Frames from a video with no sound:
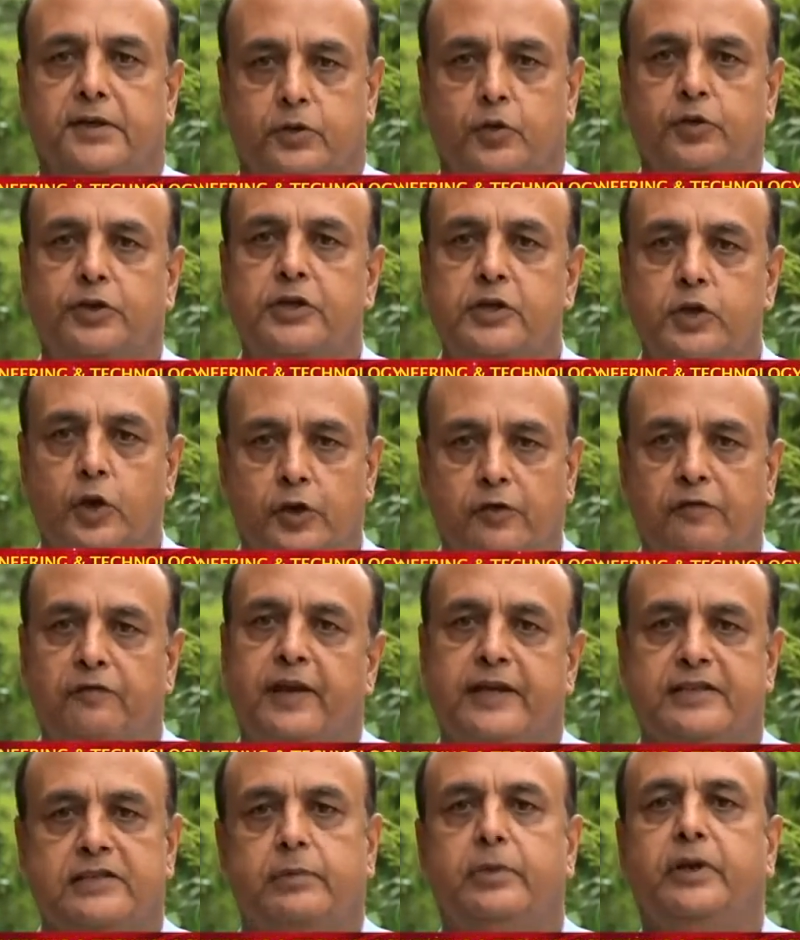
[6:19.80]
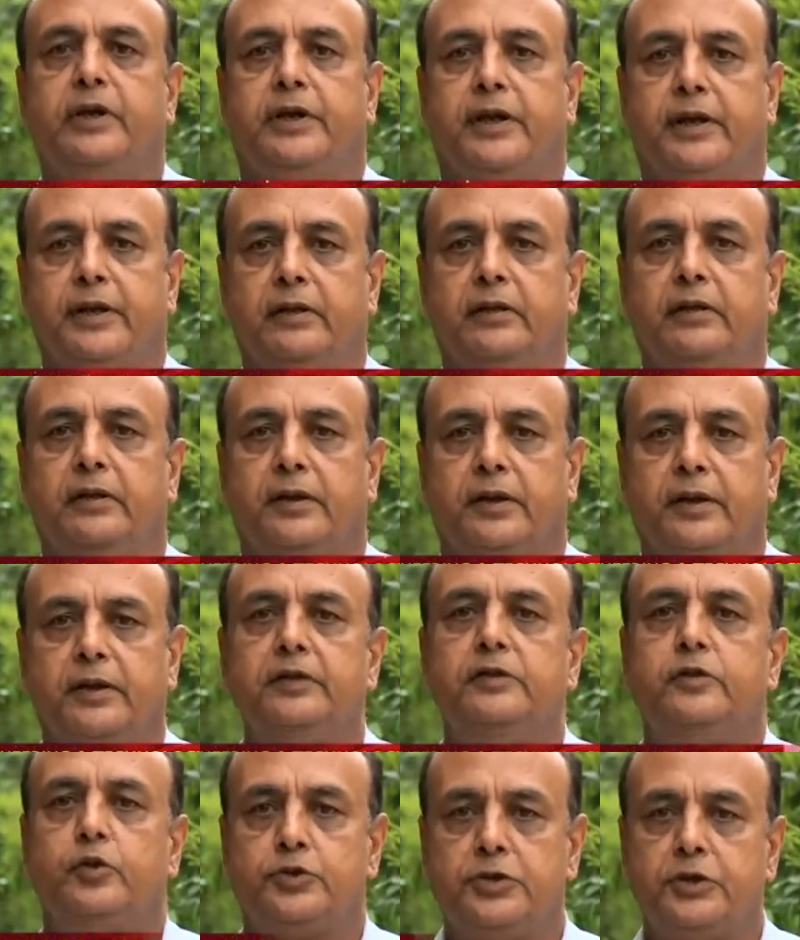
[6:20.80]
So there is a lot of flexibility
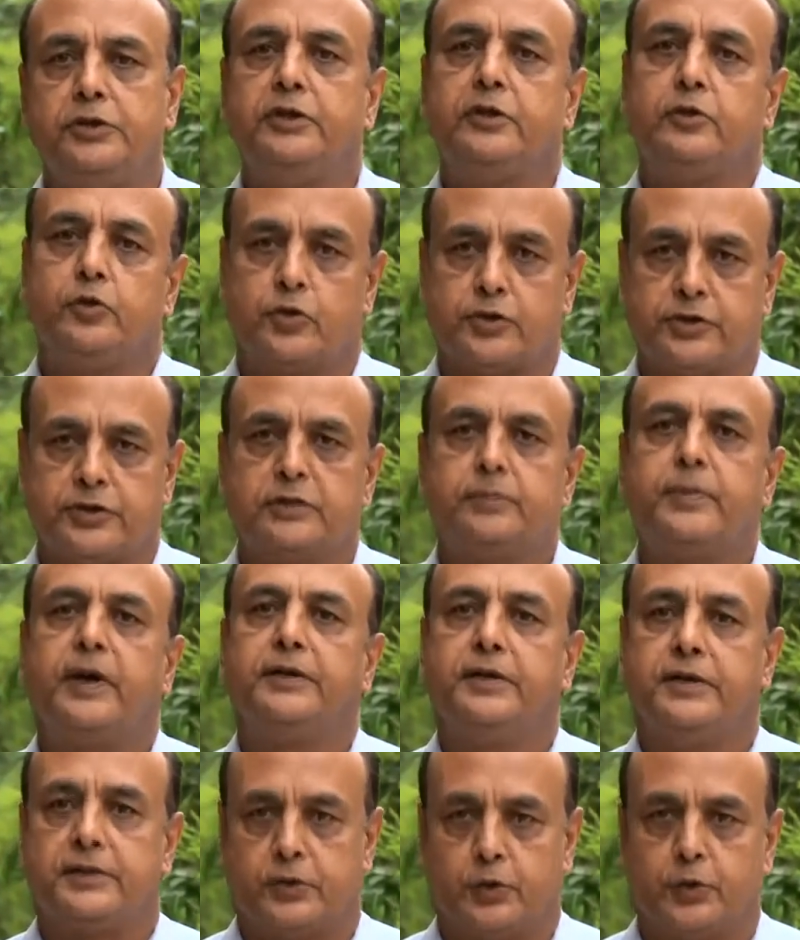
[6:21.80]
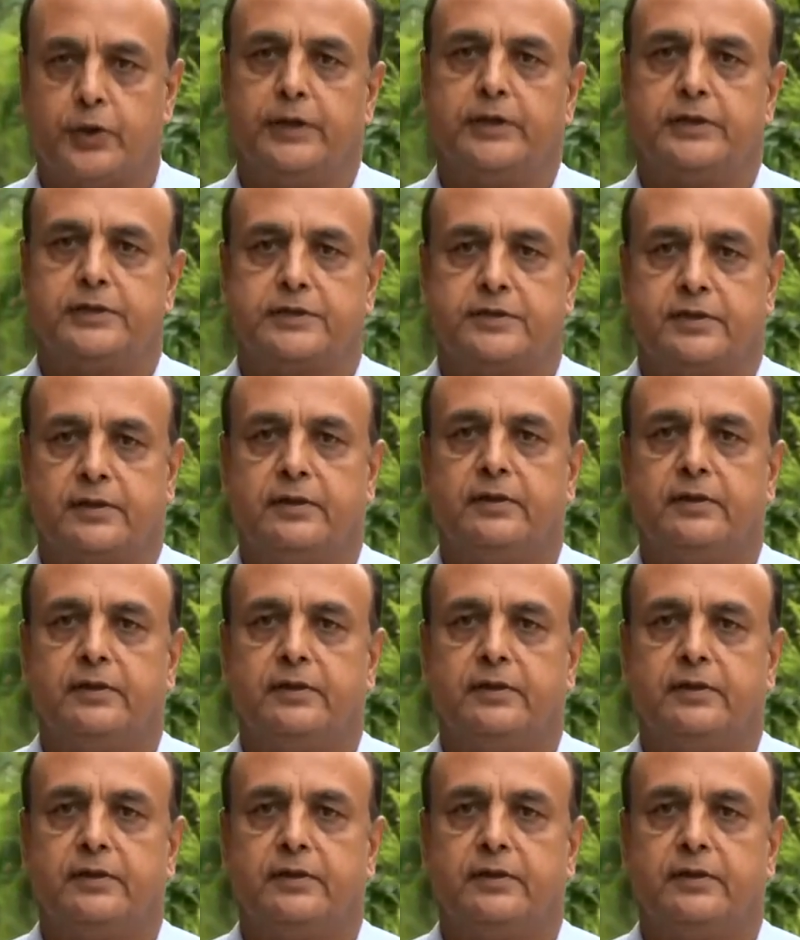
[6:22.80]
in choosing the courses by the students.